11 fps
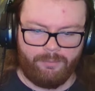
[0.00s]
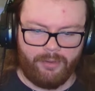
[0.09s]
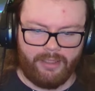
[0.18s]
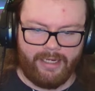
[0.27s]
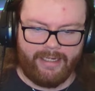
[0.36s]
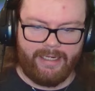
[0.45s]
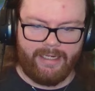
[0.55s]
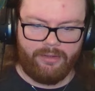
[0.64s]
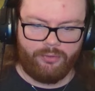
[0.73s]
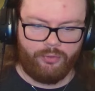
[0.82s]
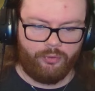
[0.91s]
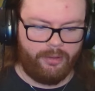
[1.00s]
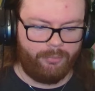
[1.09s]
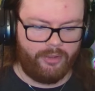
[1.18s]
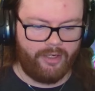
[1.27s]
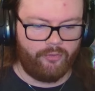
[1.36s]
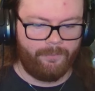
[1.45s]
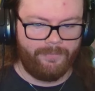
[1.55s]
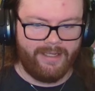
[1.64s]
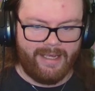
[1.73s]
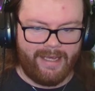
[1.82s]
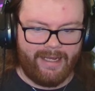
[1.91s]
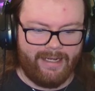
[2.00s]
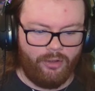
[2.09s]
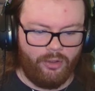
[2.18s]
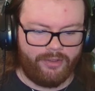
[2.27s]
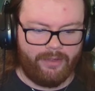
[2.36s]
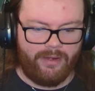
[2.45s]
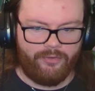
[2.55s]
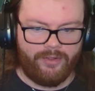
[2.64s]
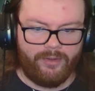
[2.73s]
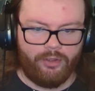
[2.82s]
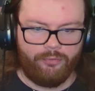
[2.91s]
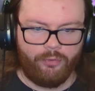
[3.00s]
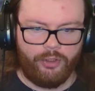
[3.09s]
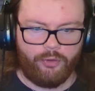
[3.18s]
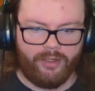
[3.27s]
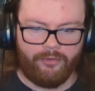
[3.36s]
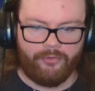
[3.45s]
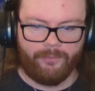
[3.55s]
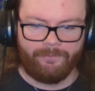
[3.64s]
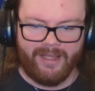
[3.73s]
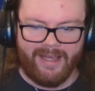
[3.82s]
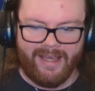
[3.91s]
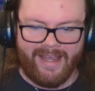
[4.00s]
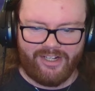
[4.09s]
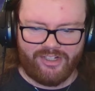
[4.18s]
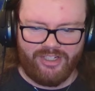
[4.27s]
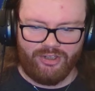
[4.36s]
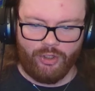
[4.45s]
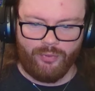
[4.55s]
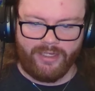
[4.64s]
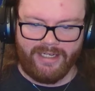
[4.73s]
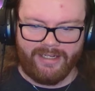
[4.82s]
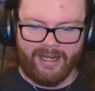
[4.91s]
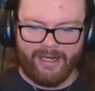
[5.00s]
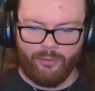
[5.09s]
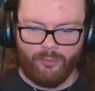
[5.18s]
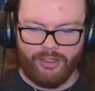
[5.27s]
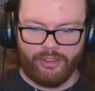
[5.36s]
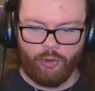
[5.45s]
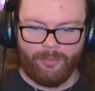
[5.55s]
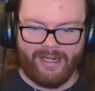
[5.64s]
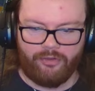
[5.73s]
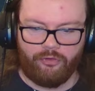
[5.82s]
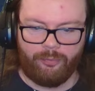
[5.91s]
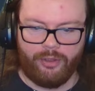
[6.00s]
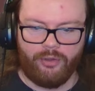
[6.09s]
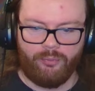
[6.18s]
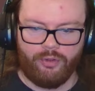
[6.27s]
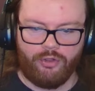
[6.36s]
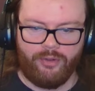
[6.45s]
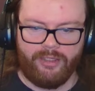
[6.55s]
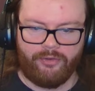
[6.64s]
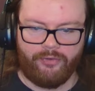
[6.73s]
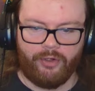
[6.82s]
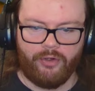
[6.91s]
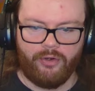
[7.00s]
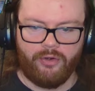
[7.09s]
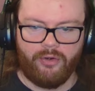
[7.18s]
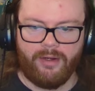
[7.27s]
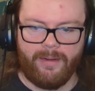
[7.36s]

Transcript: but I can throw the Crypt and now look at that, we have 740 credits. I actually low-key kind of want to go back to spawn real quick, so...